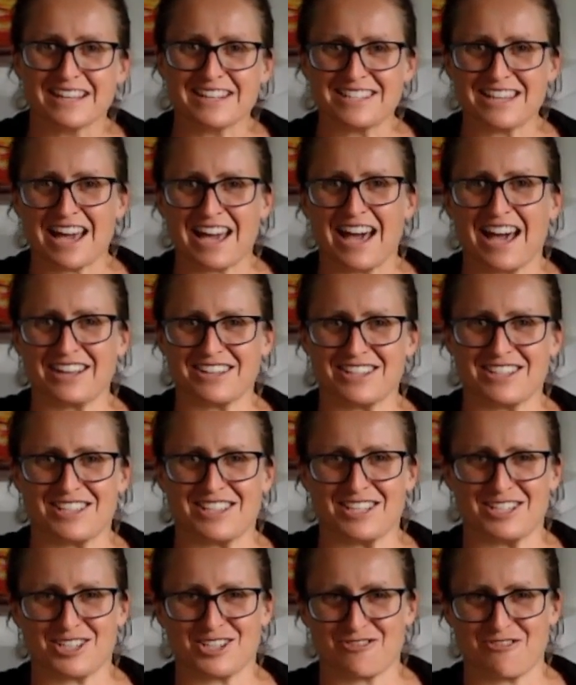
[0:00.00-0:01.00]
and touch
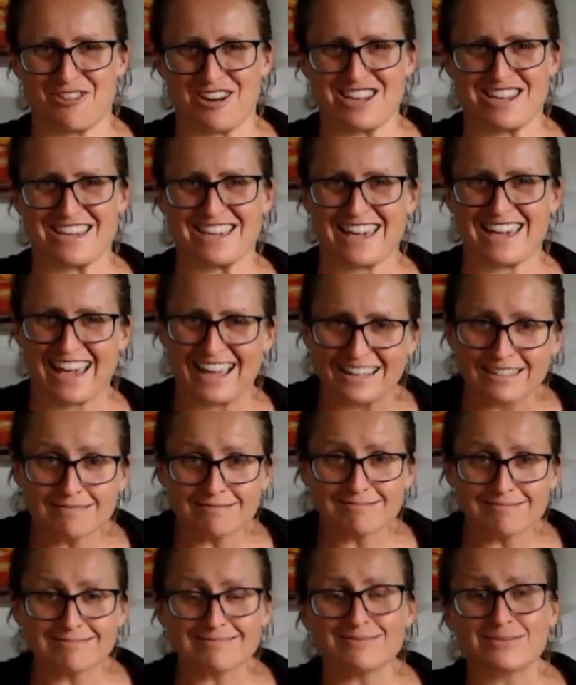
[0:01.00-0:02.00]
the string again
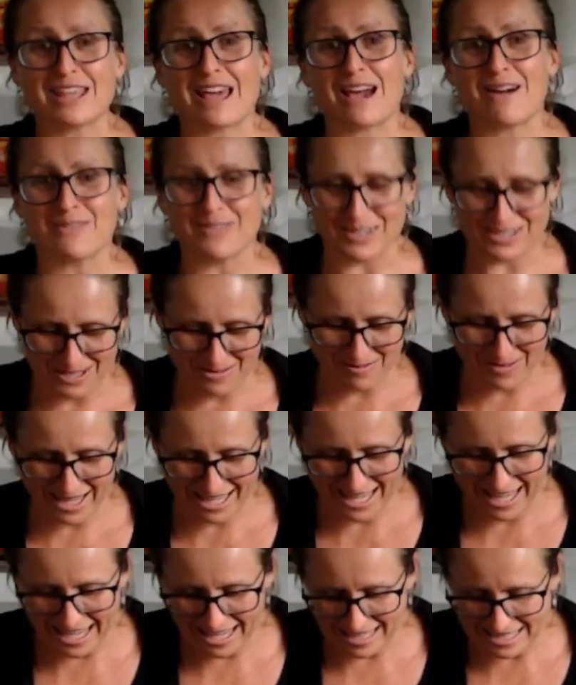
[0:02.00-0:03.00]
without washing my
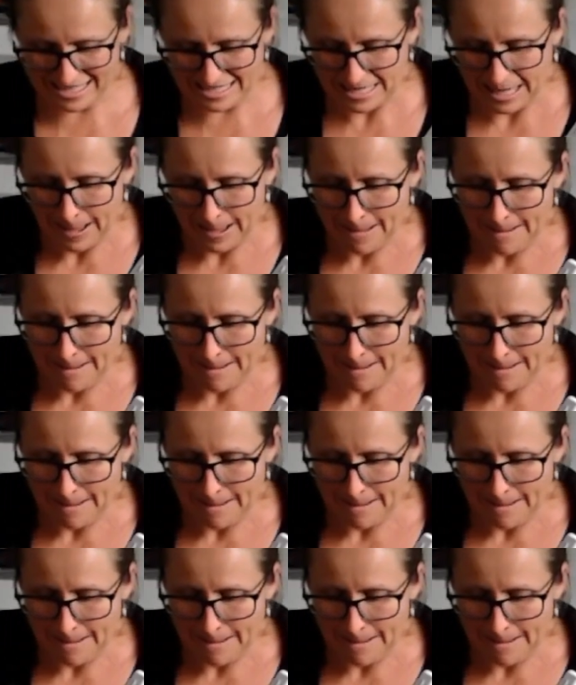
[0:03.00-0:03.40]
hands.